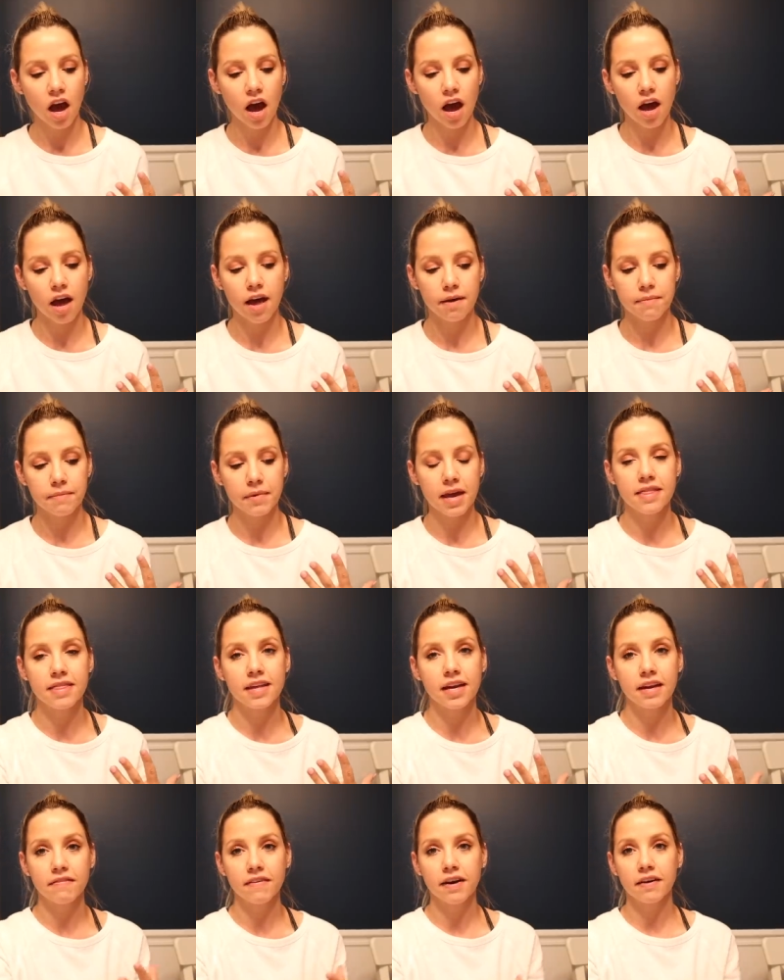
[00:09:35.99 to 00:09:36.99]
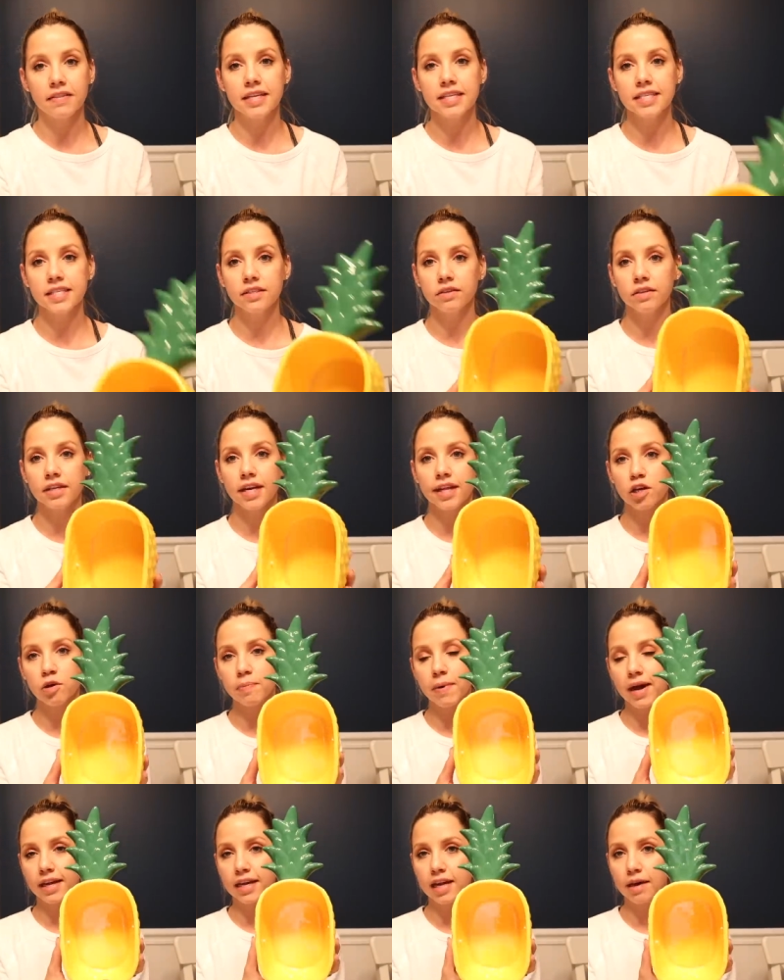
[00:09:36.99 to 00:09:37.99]
Um, and then I found this little yellow
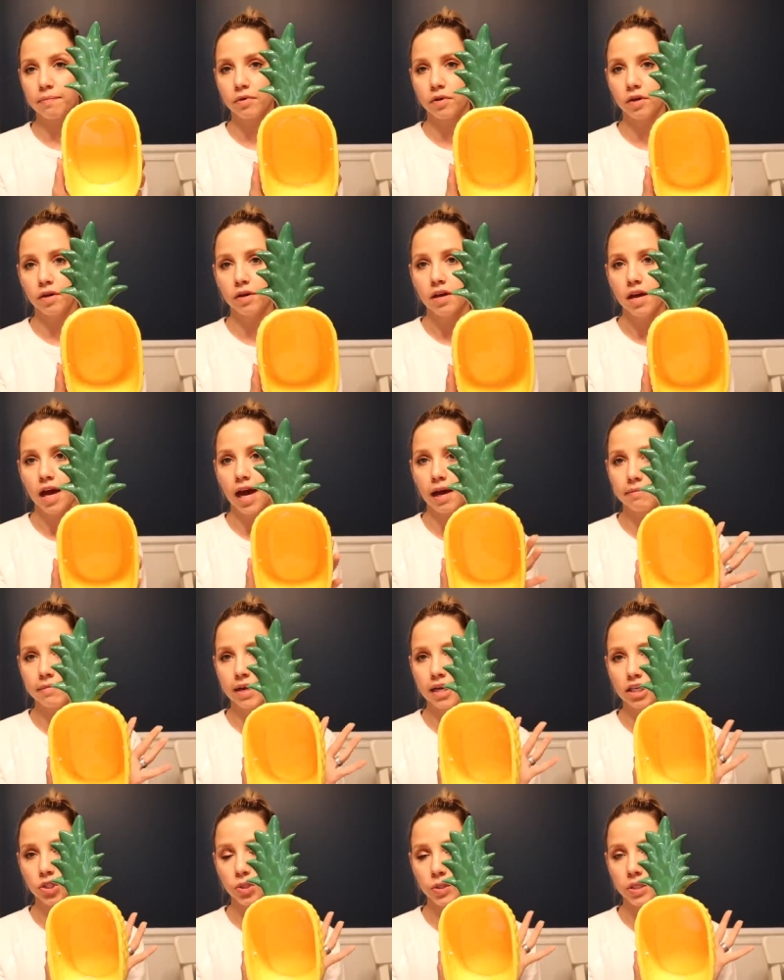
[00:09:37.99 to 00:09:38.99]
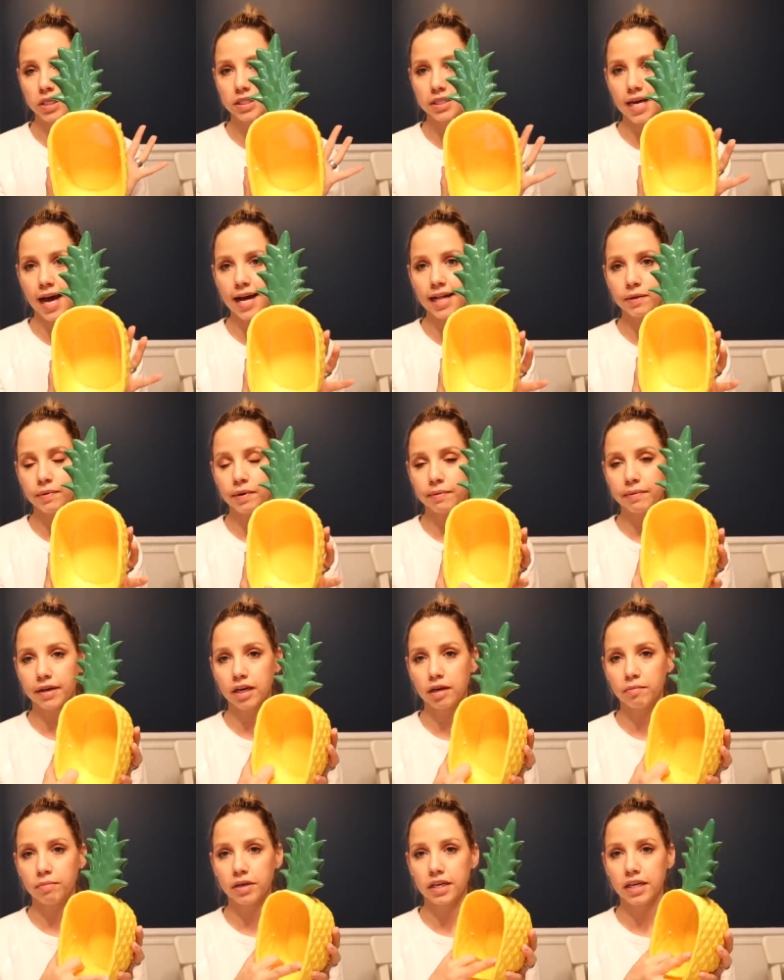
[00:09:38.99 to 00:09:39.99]
pineapple. I'm not sure exactly what I'm
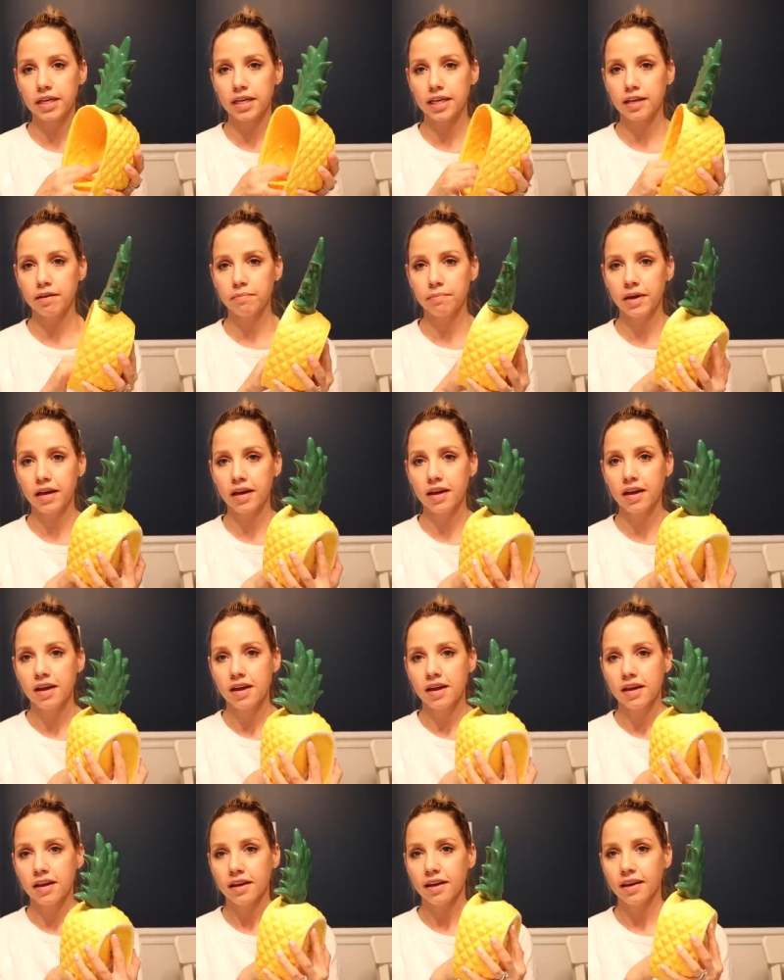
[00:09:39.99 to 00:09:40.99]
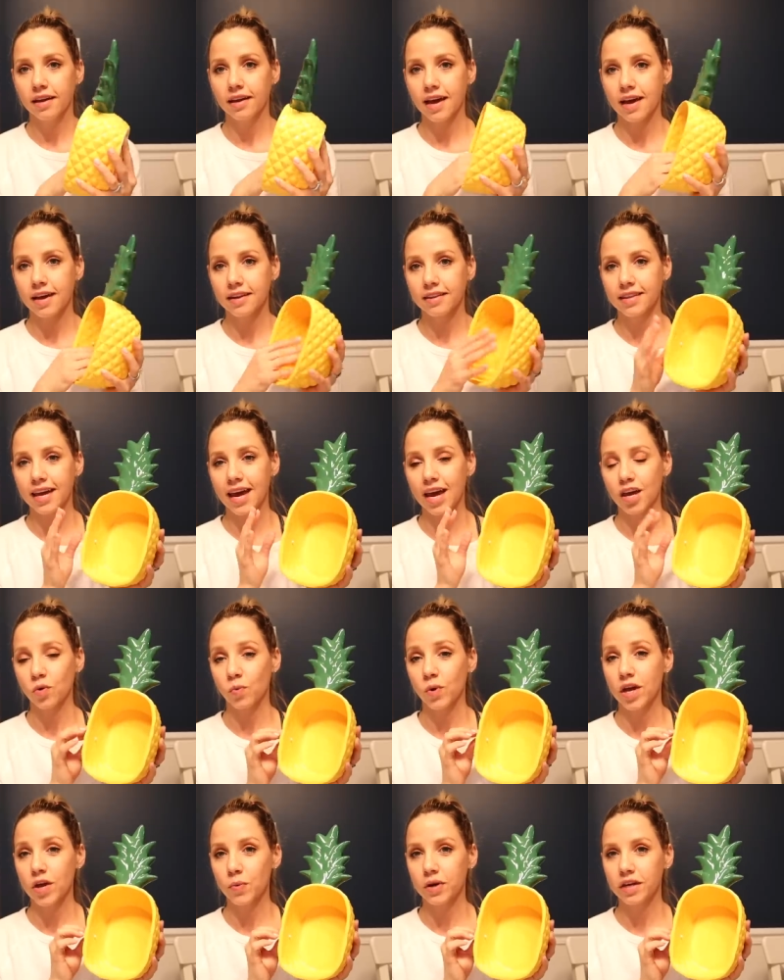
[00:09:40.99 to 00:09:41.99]
gonna put in it, but again, they had a
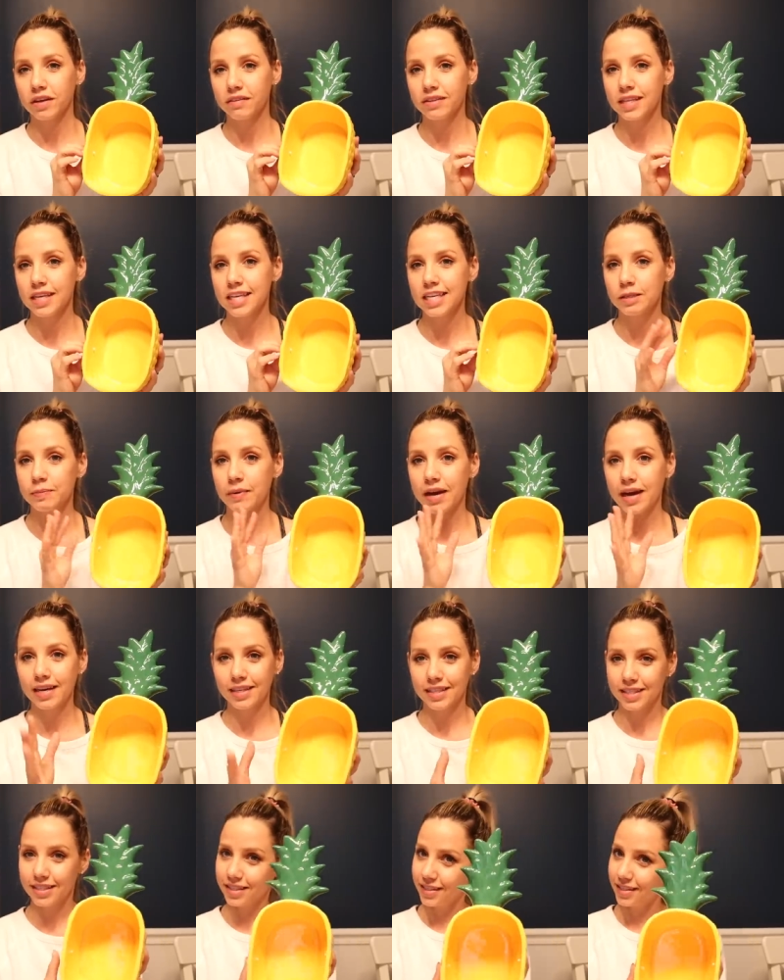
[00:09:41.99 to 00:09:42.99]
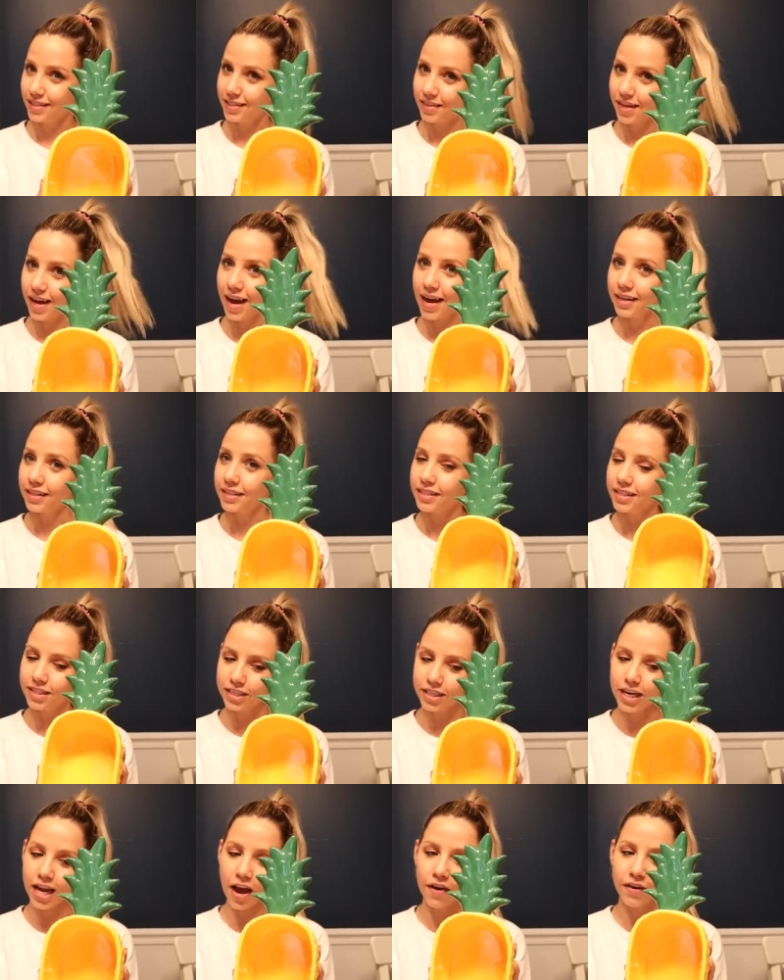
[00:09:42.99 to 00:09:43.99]
white one of these, but I, I
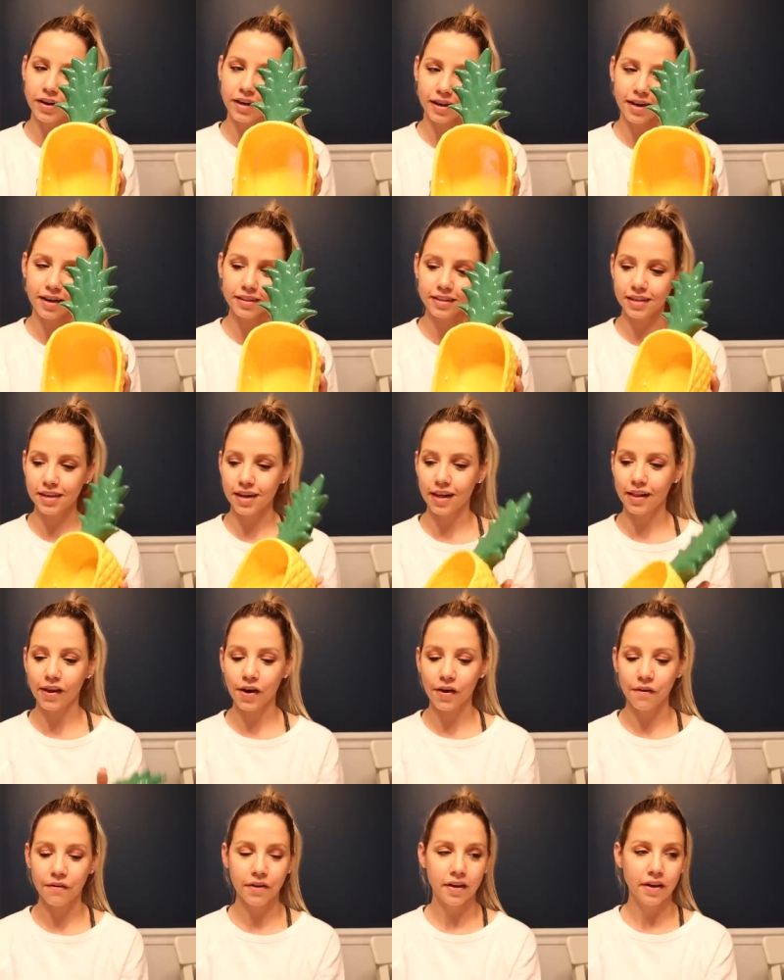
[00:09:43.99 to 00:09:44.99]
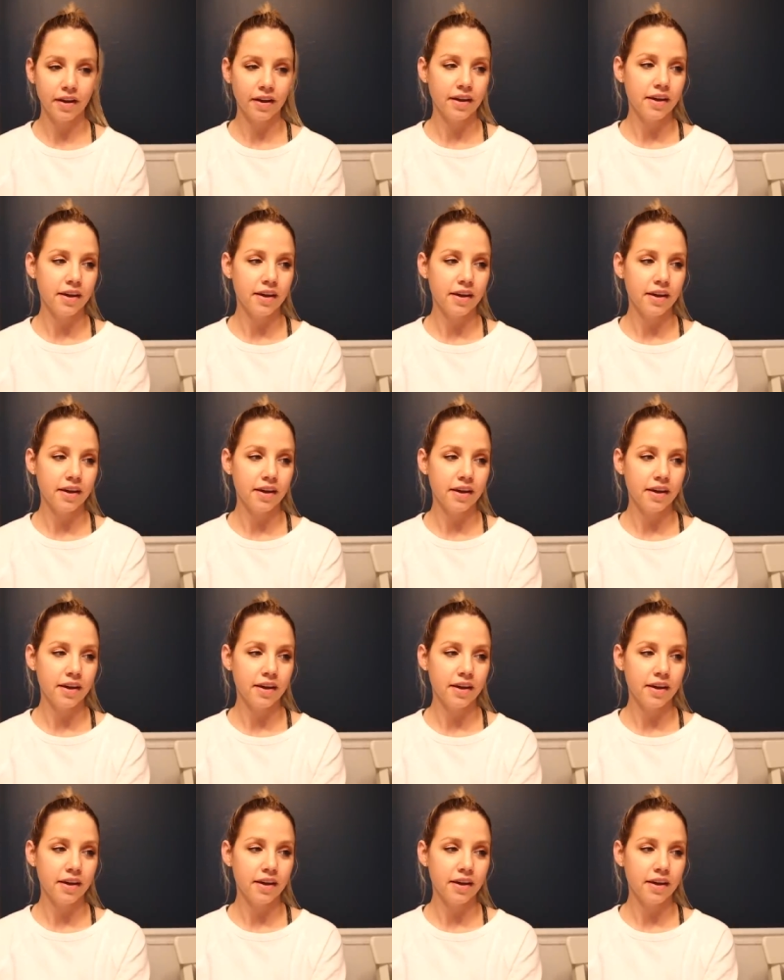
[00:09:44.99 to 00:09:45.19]
stood out and I got the yellow.